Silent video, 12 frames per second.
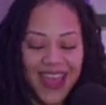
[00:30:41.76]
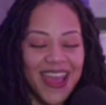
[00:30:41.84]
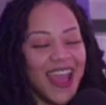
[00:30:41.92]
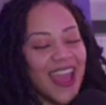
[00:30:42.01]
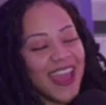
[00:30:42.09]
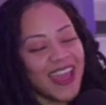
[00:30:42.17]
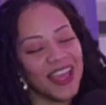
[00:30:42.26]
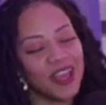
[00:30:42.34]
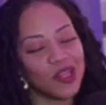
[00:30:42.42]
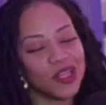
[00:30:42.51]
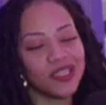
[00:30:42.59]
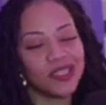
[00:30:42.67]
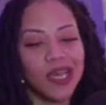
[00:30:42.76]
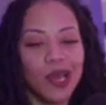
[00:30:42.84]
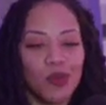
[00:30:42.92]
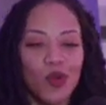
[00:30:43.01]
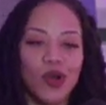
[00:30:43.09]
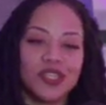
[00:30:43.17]
hate these type
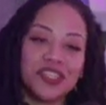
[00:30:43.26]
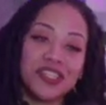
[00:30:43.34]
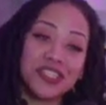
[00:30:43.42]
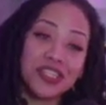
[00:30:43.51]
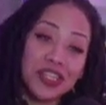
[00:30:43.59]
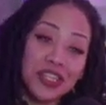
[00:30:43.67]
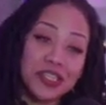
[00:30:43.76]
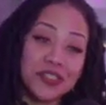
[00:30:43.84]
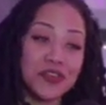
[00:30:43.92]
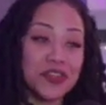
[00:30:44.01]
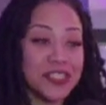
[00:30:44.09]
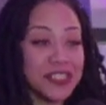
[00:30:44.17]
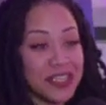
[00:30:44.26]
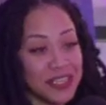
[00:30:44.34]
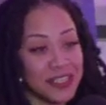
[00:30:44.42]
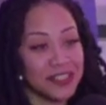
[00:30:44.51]
of questions. Is it this or is it this?